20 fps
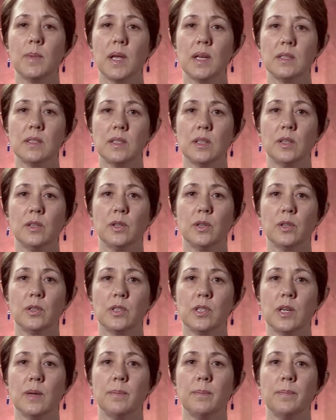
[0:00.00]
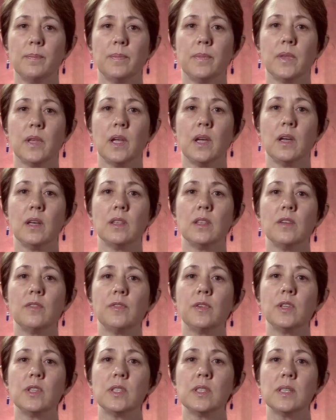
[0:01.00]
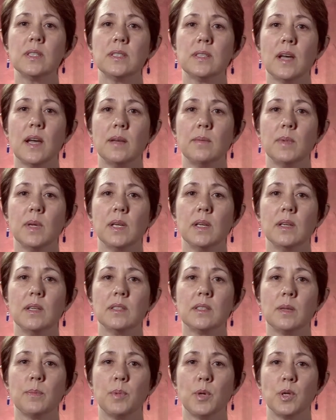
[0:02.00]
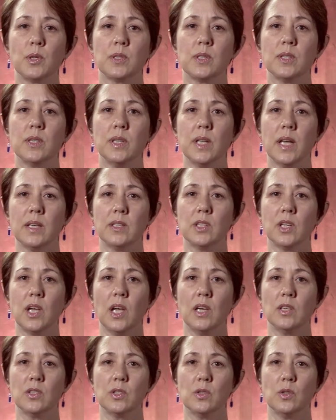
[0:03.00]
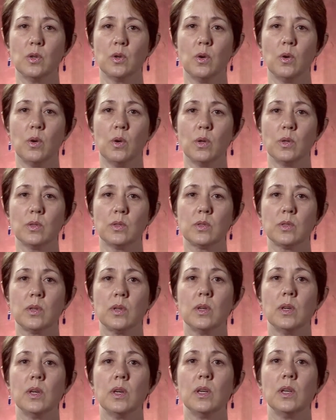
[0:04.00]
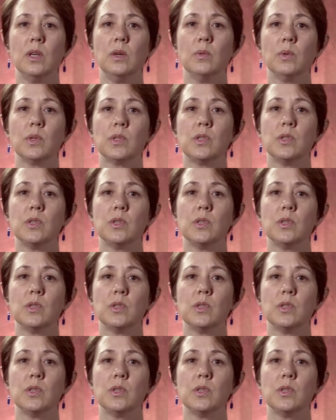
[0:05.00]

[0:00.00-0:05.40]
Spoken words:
medicine clerkship. The first assignment is the personal educational goals. You will